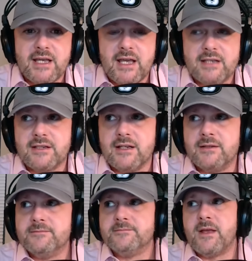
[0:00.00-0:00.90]
the asset.
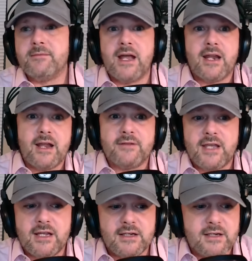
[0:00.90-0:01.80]
I'm not
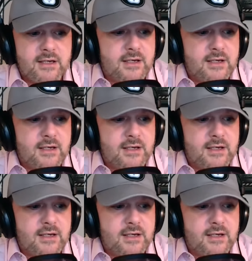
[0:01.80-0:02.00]
advocating